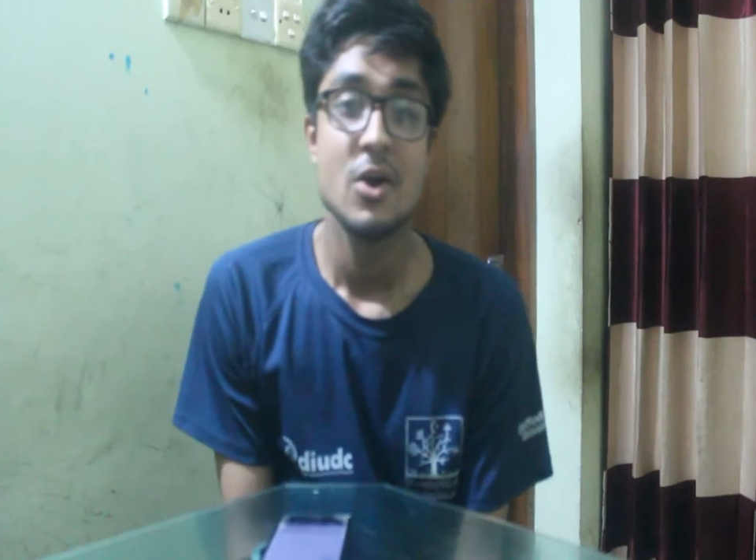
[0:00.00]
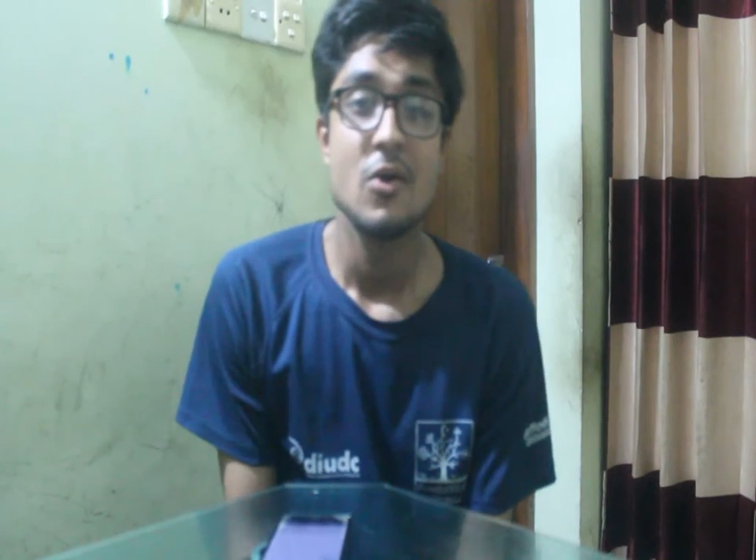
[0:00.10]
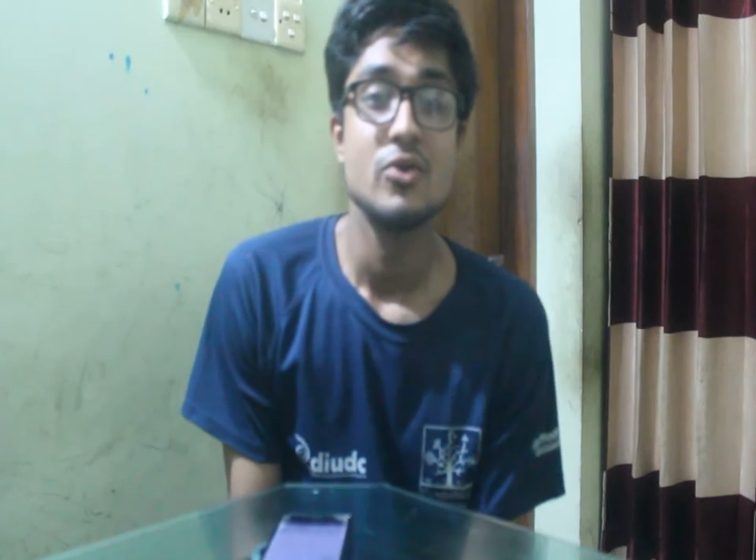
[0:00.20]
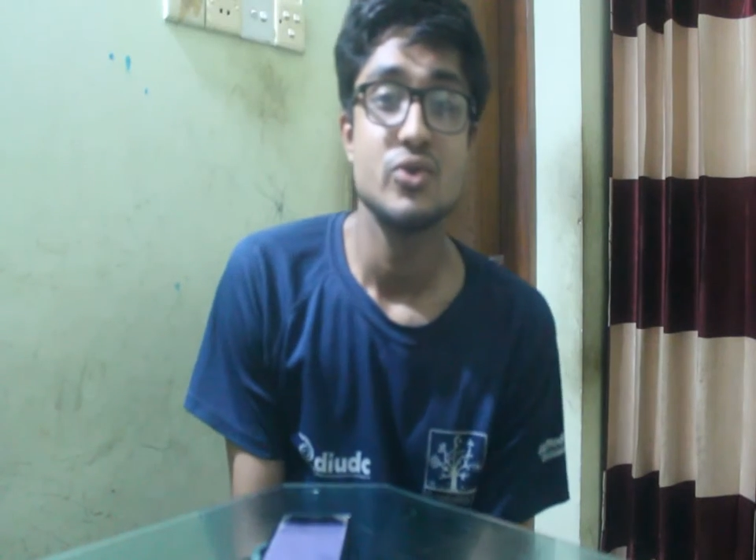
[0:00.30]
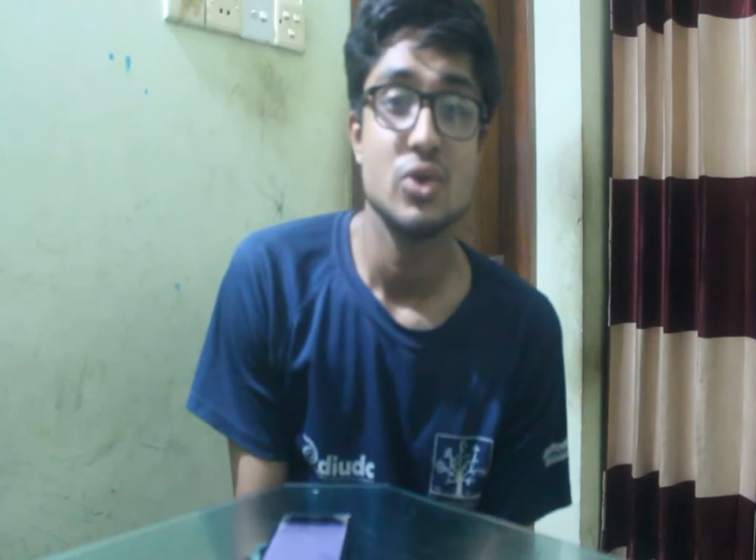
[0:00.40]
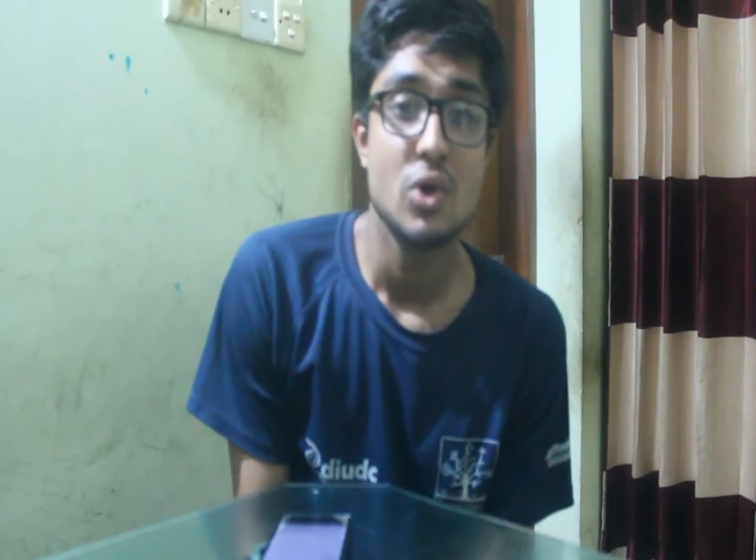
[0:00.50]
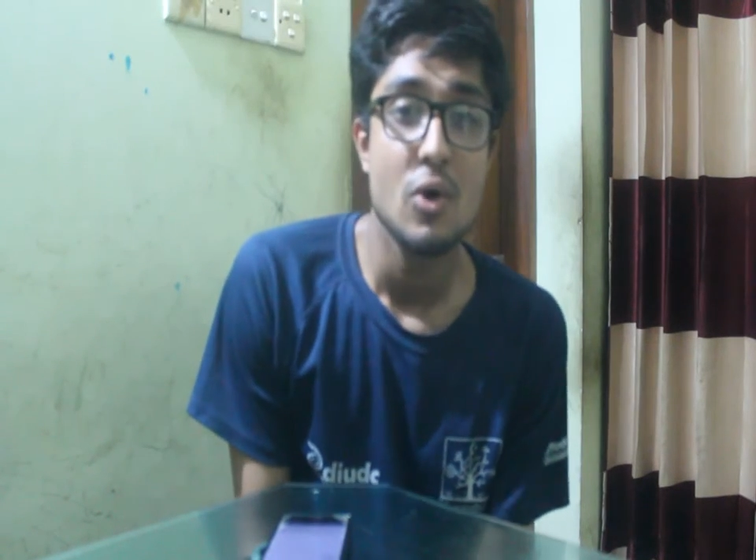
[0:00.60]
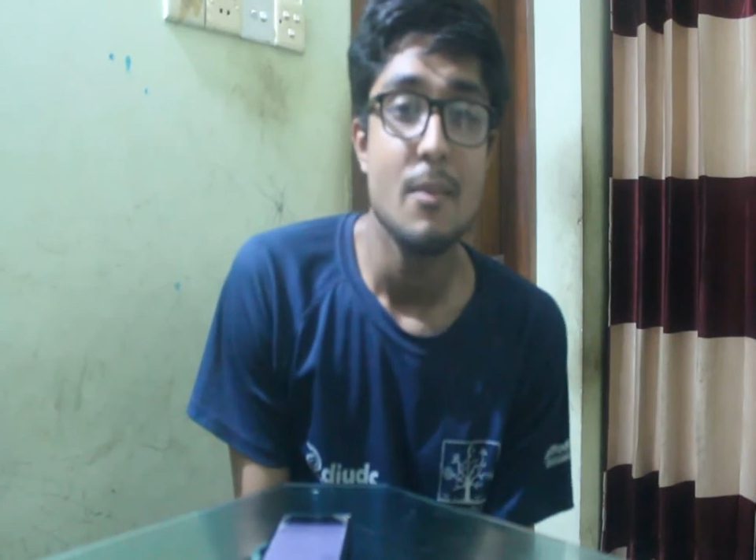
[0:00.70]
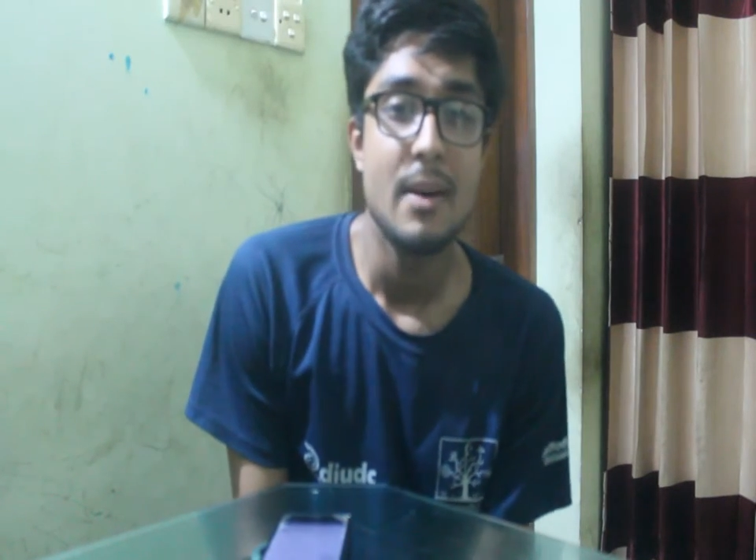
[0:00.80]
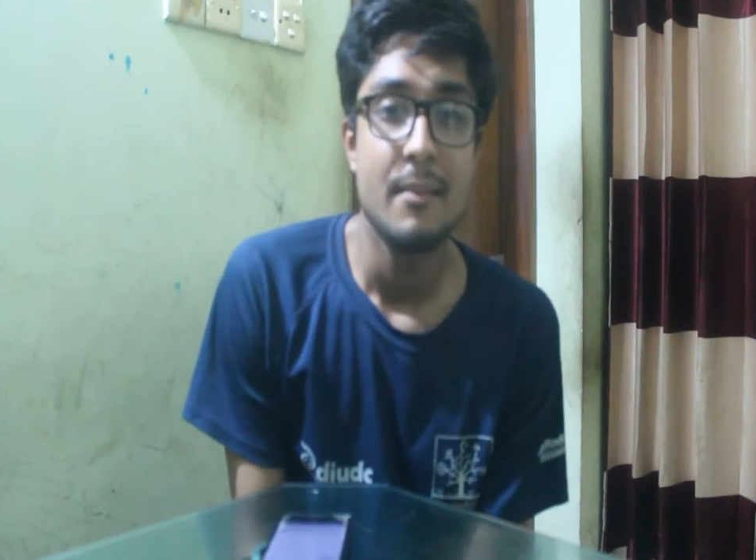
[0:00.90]
control,
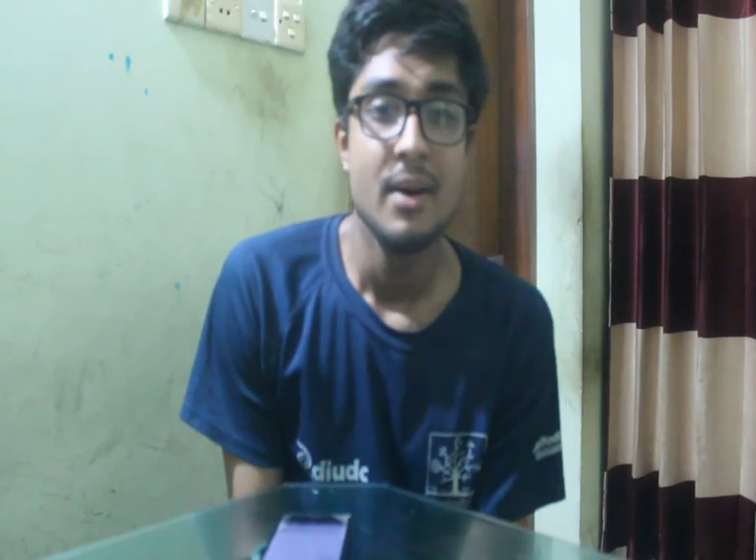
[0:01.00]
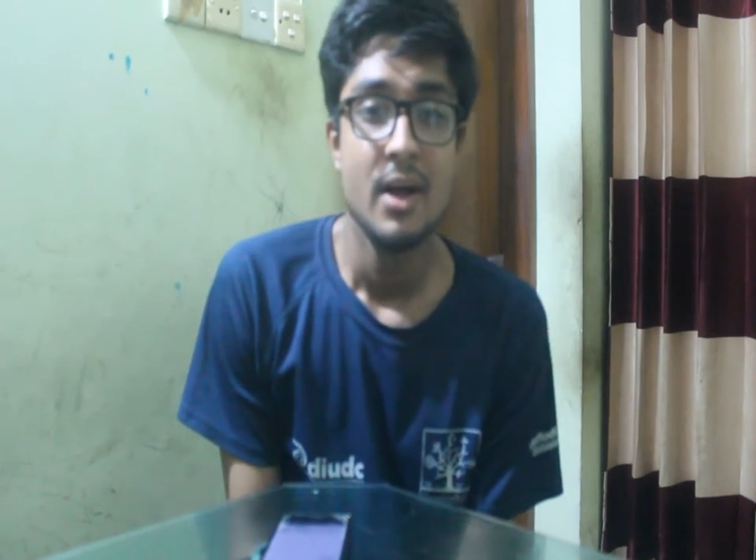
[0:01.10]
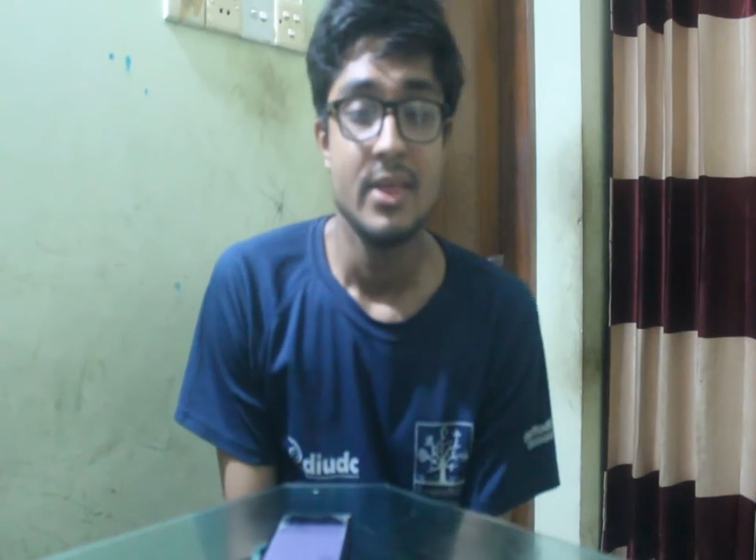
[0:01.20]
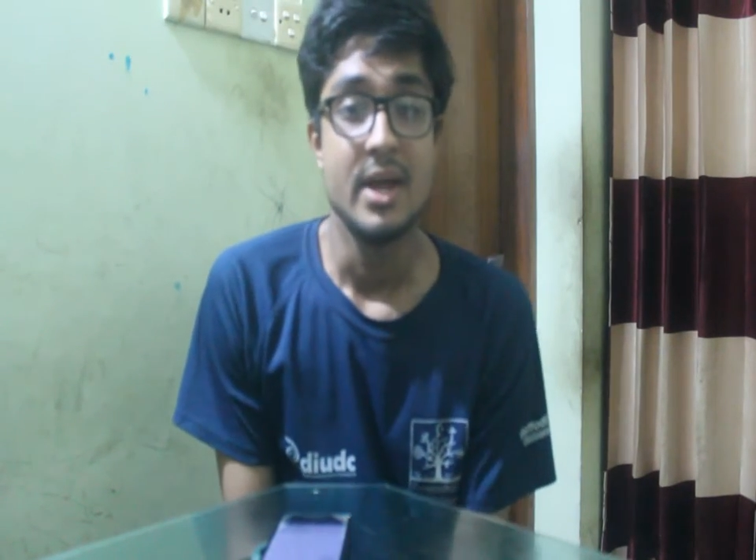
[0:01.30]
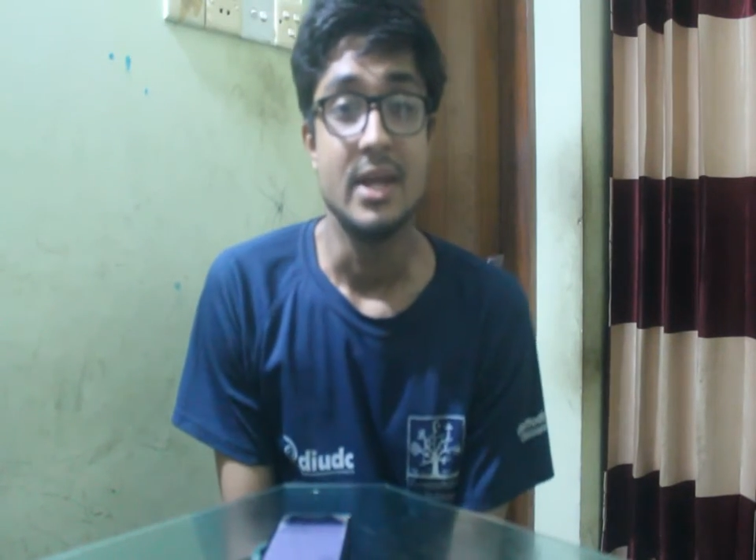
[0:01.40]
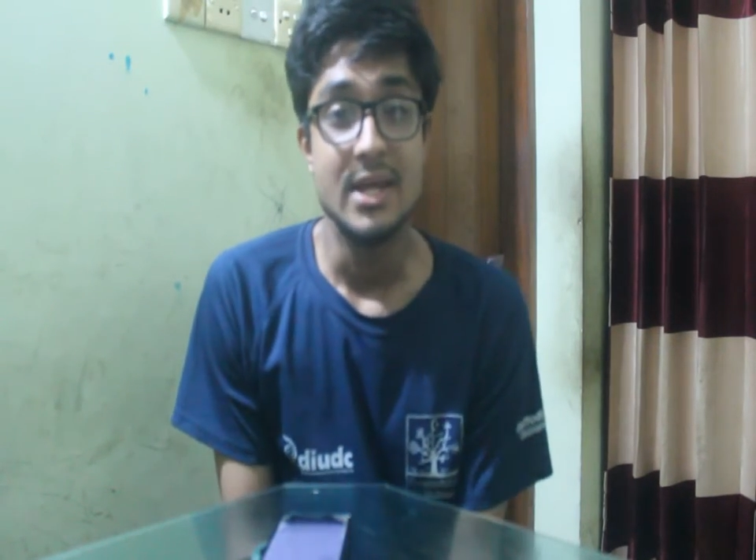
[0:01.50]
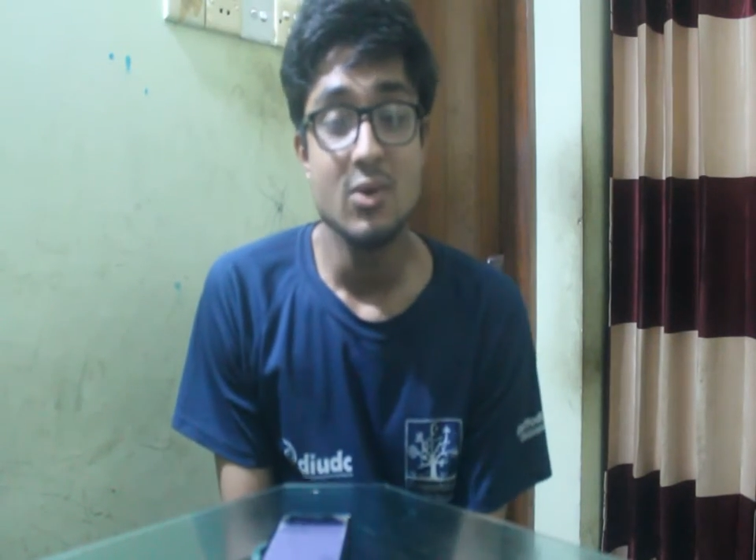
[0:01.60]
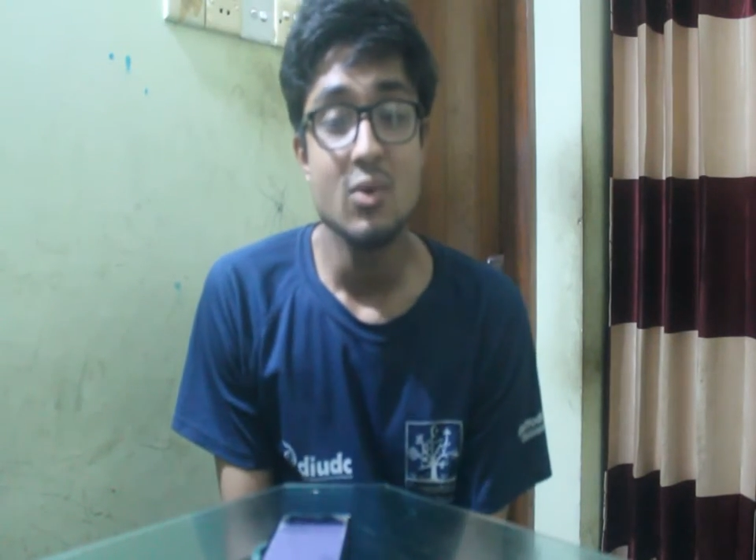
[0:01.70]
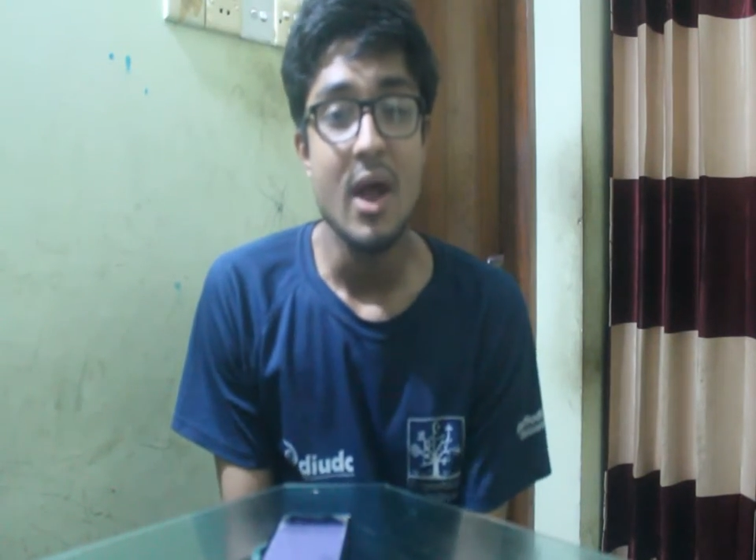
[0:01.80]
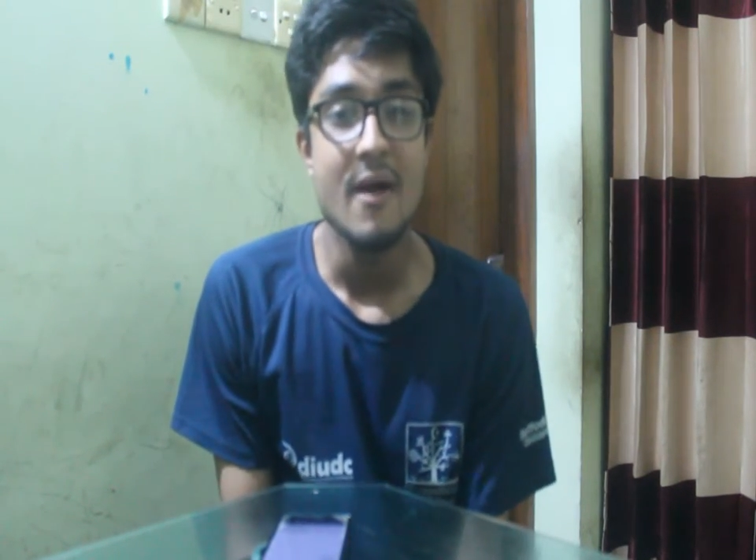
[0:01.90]
cope up, then
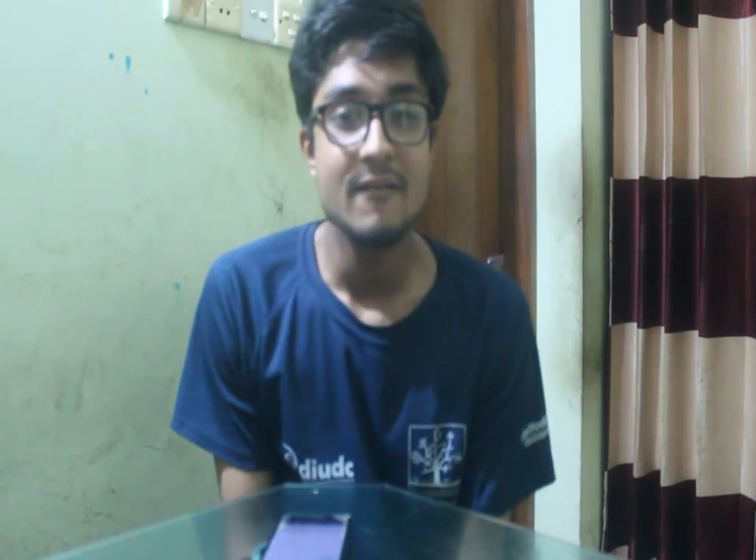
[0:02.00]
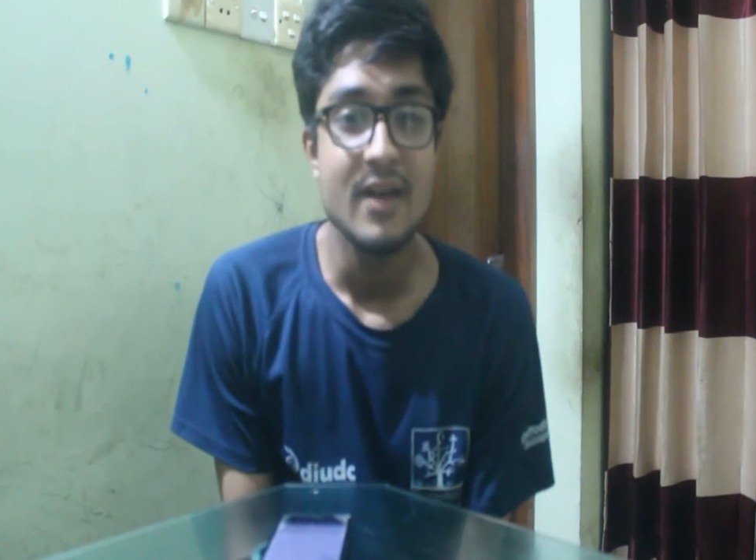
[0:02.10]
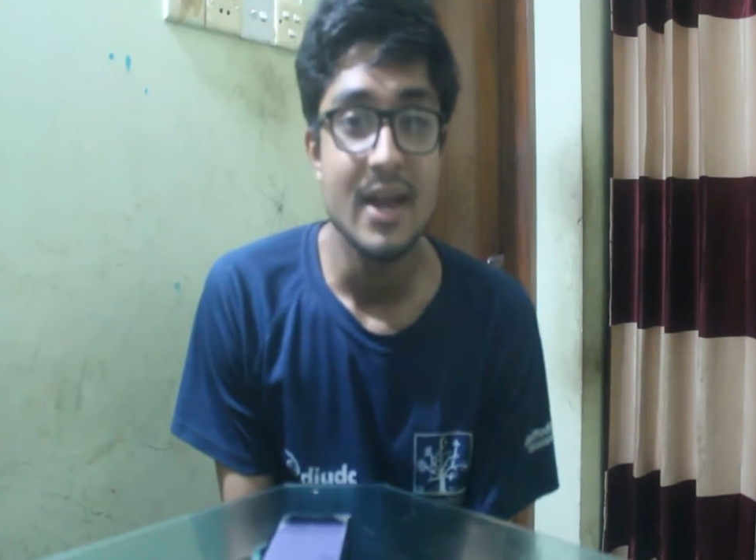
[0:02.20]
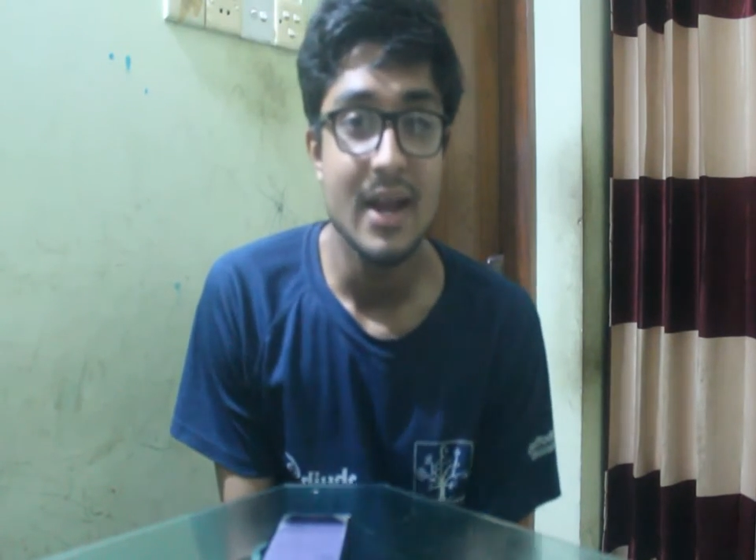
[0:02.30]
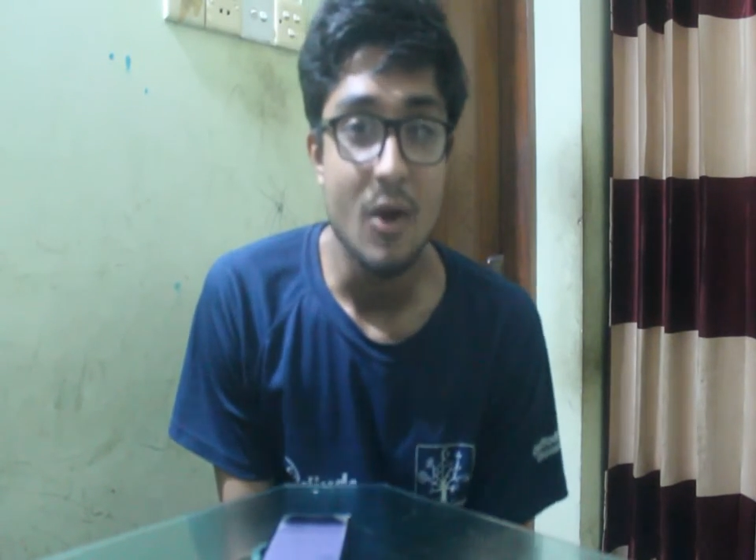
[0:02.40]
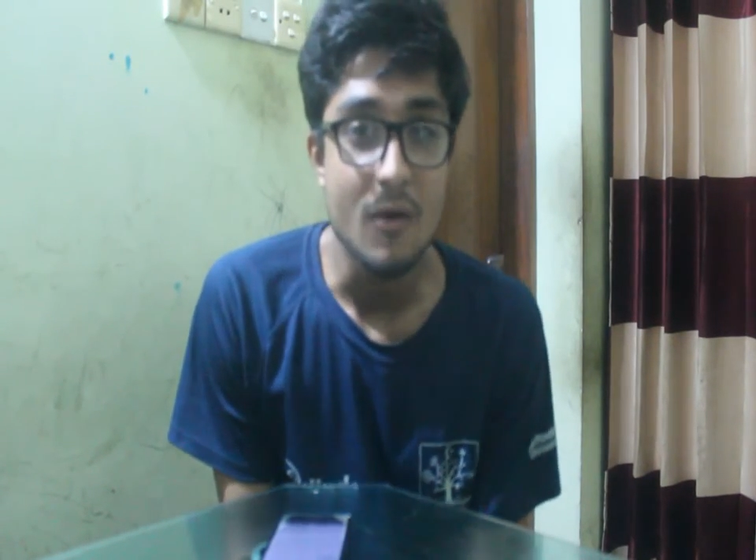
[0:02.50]
you have gained